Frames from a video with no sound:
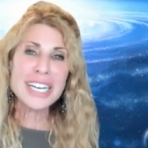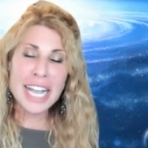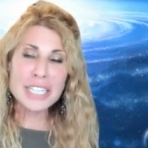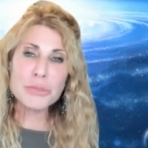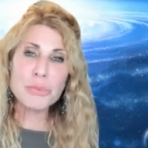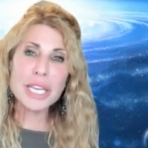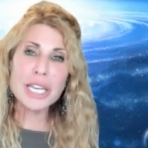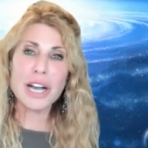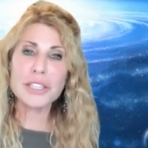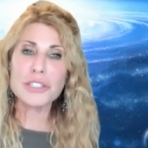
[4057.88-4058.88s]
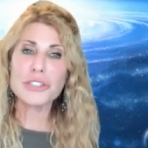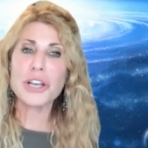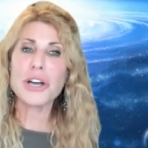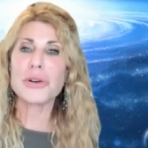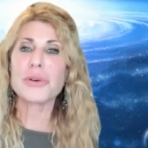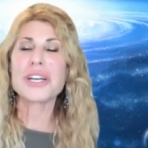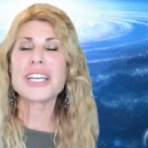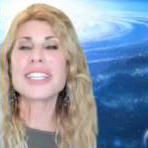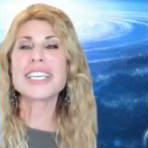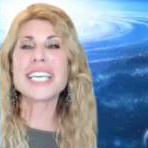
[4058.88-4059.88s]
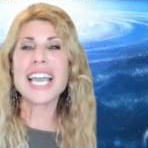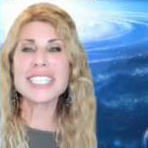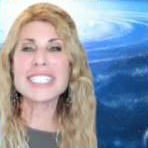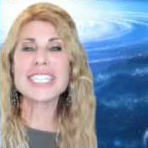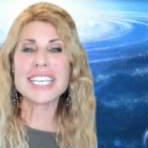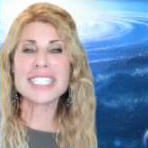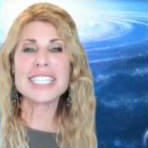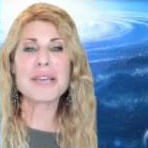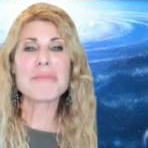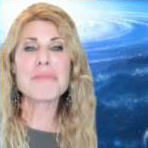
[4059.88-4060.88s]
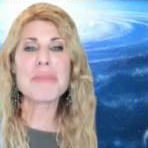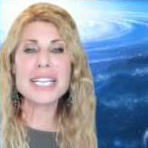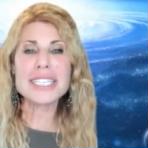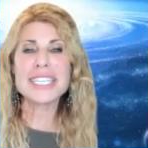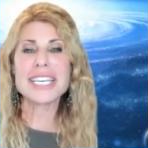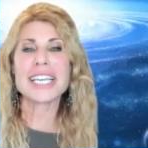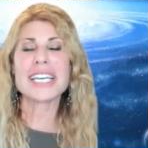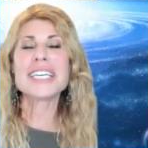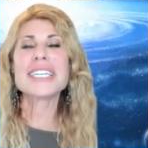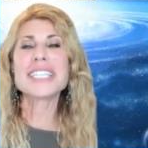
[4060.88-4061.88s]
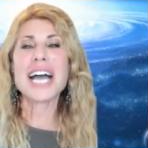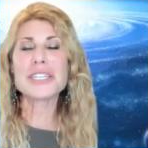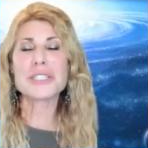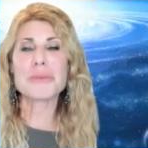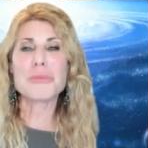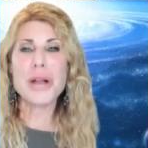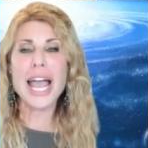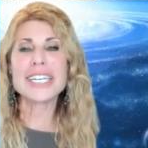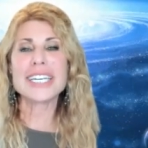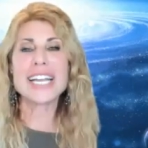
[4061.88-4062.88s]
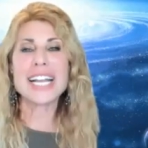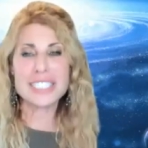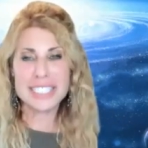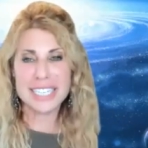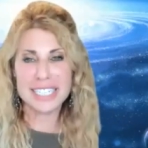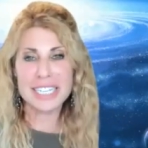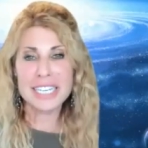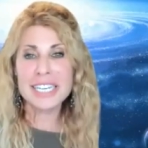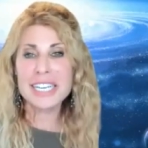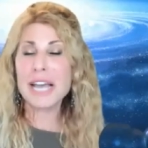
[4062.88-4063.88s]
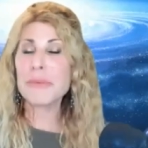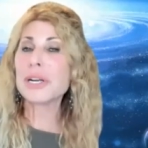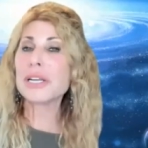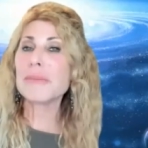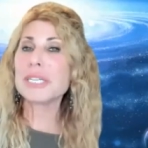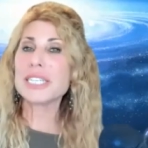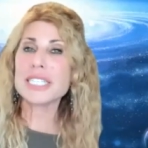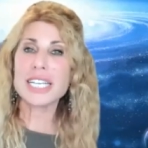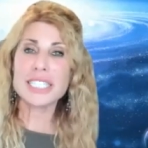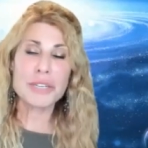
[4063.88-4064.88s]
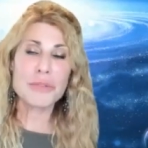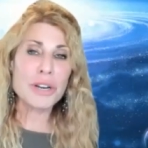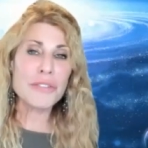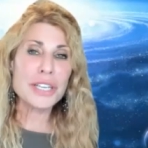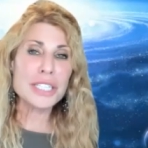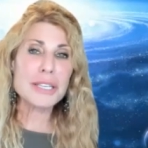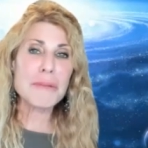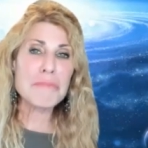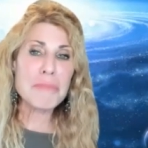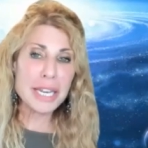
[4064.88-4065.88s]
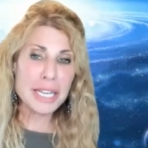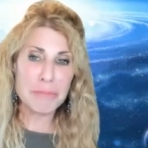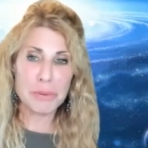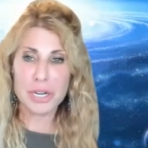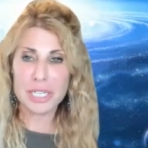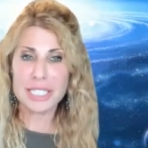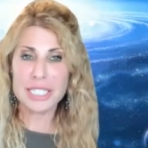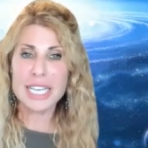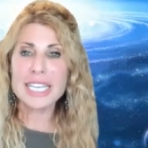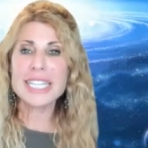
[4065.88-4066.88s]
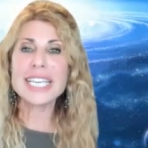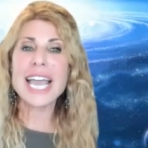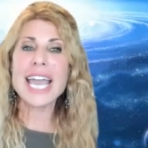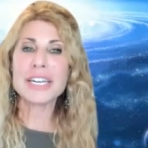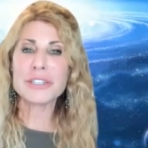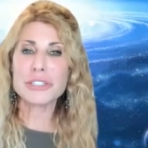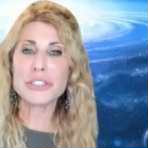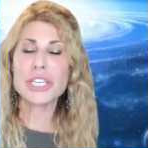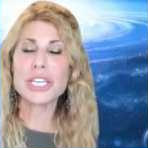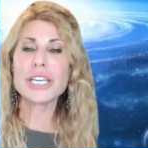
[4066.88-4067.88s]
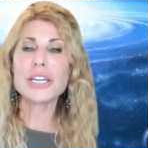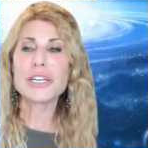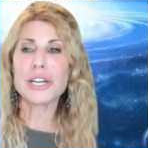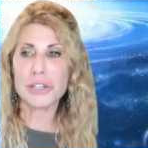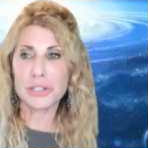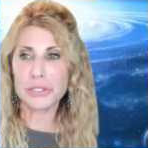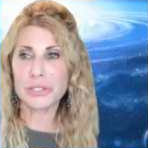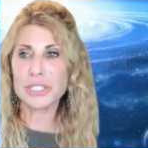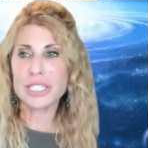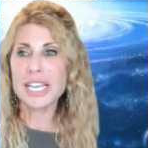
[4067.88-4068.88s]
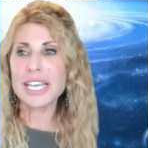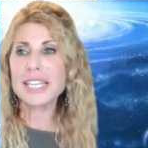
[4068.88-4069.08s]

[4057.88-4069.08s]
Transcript: Next week on the show, the guest is the amazing Dr. Brad Nelson, and we're going to be discussing one of his many books, The Energy Codes.